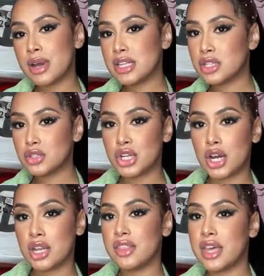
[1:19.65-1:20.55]
I told y'all
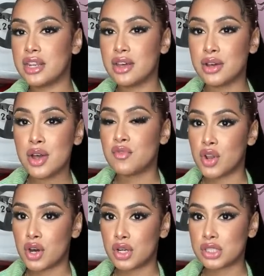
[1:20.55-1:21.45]
all of that in the
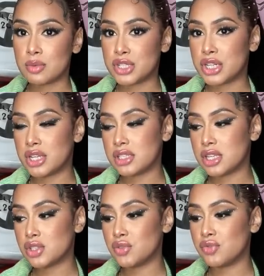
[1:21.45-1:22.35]
vlog, so make sure y'all
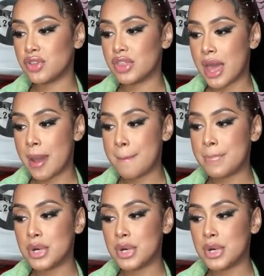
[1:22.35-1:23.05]
stay tuned for that.